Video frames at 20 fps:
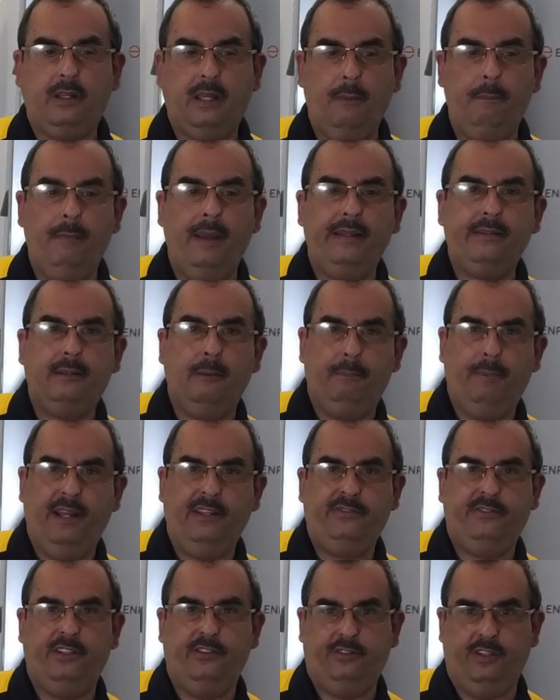can make the
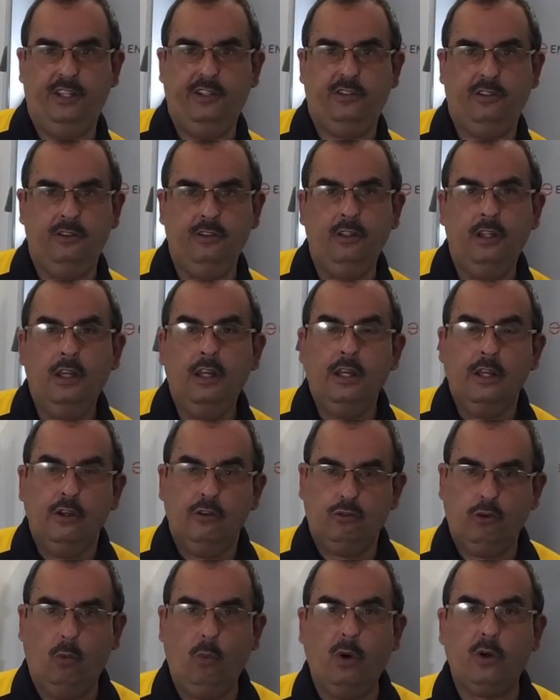best decision.
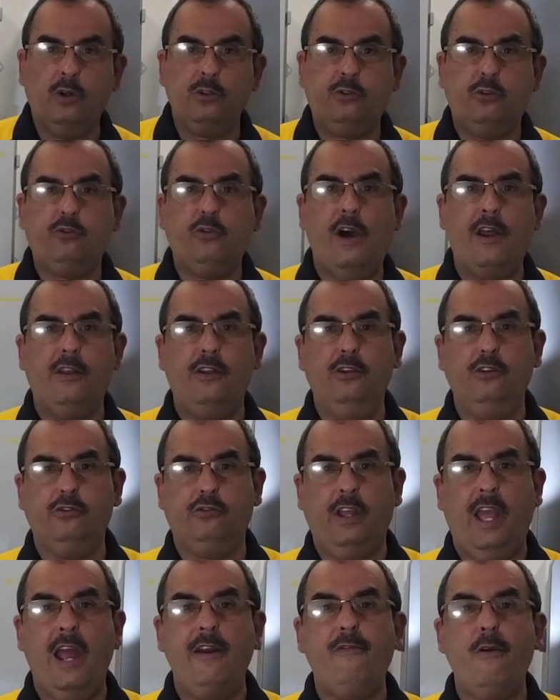So we're going to try to use
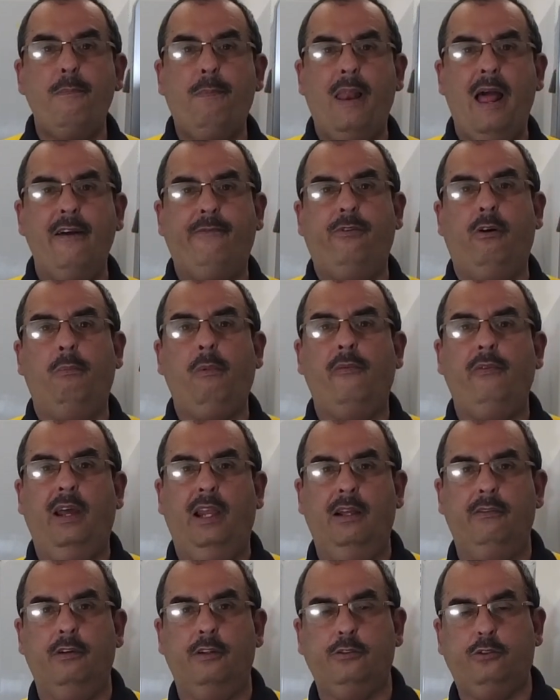every platform
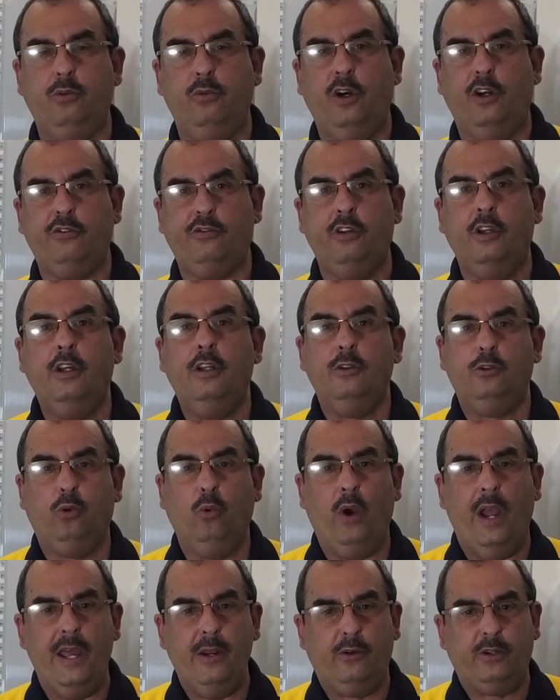available to us to
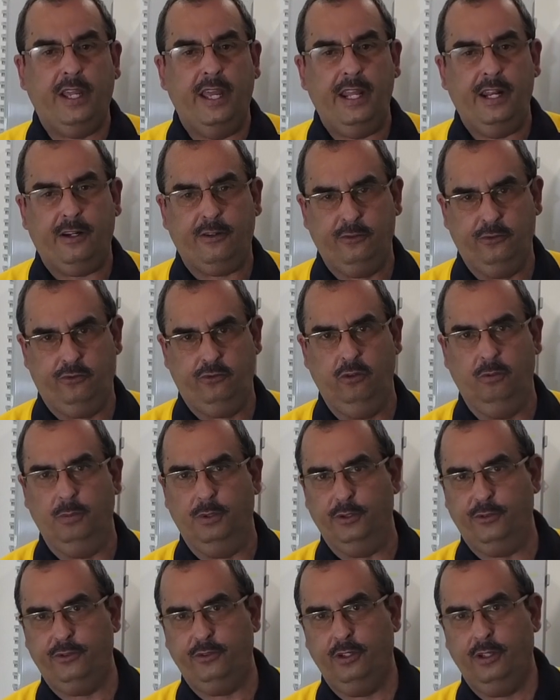educate our
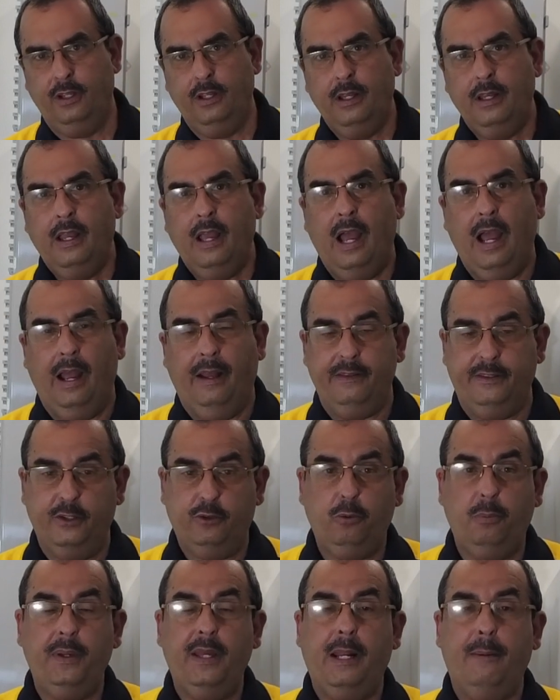consumers. This
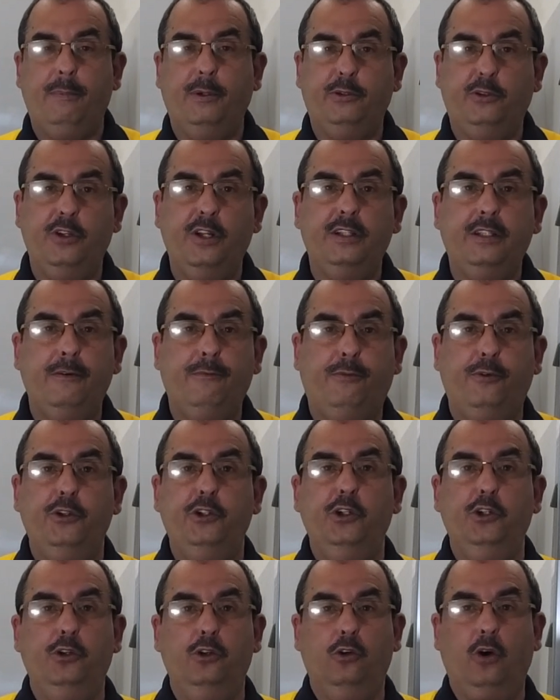will be an opportunity for
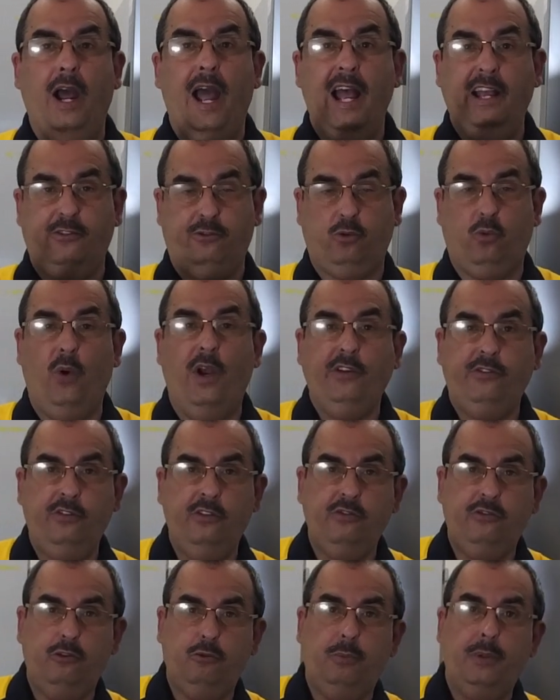you to ask
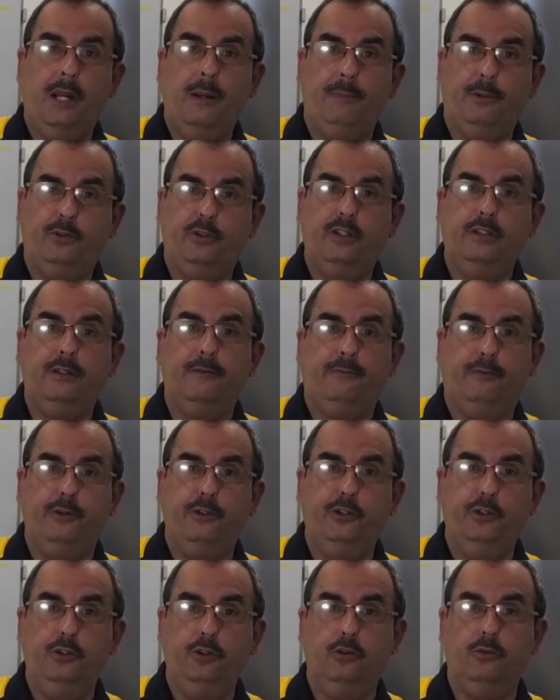questions. This will be an opportunity for
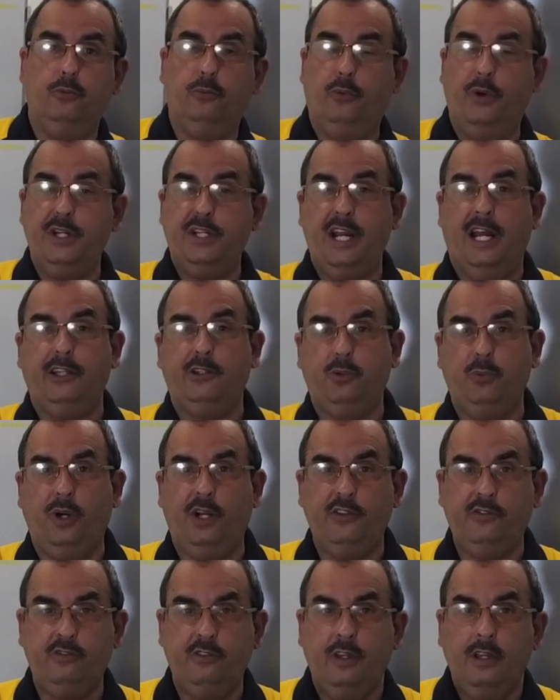you to reach out to
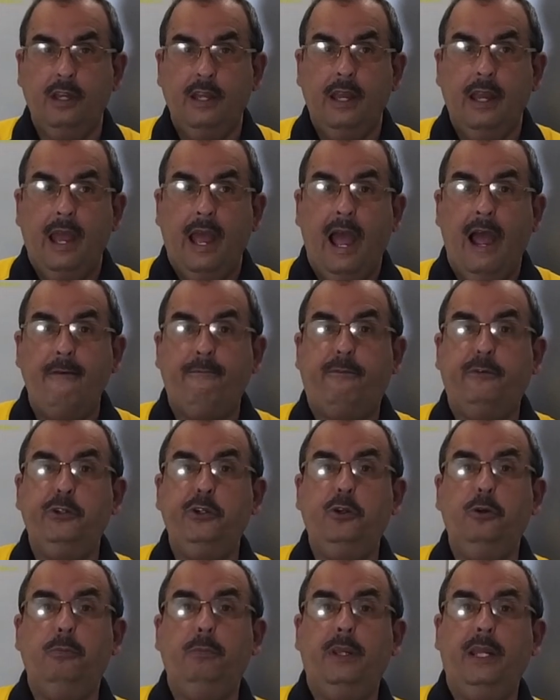us and for you
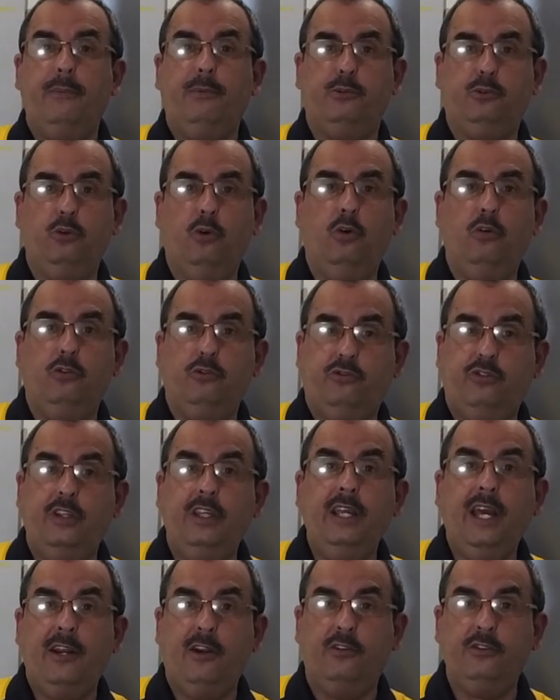to be able to
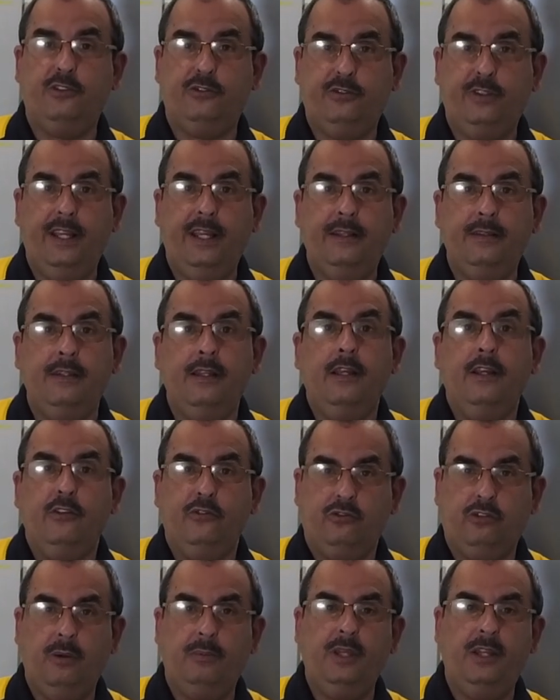see and understand
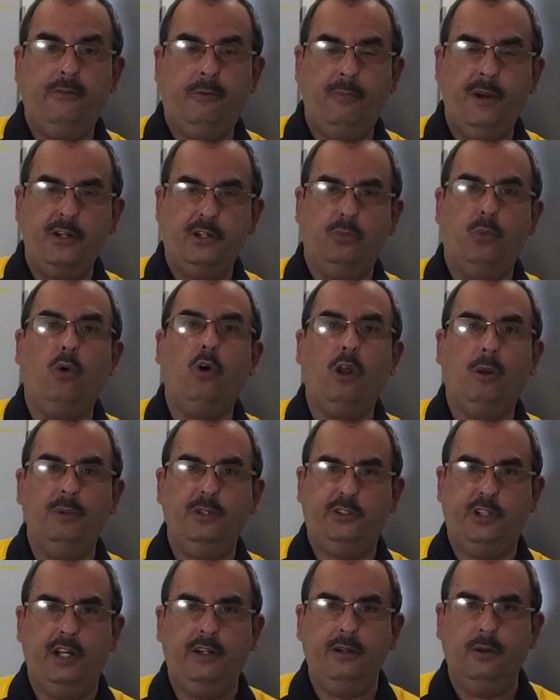some of the information we're going to be
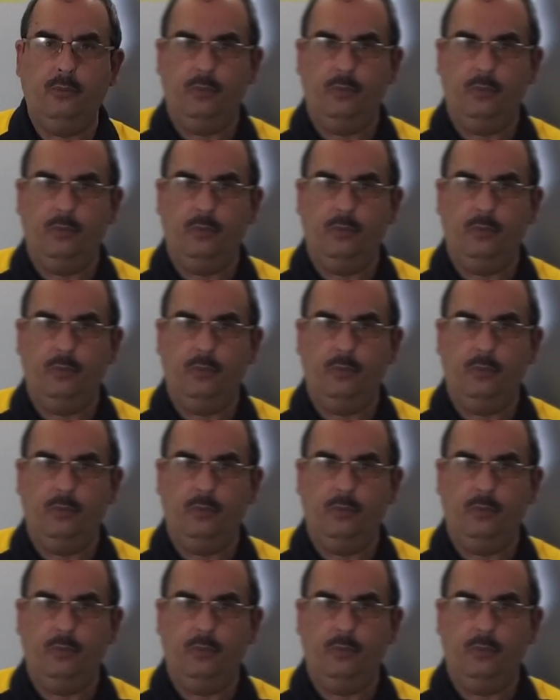sharing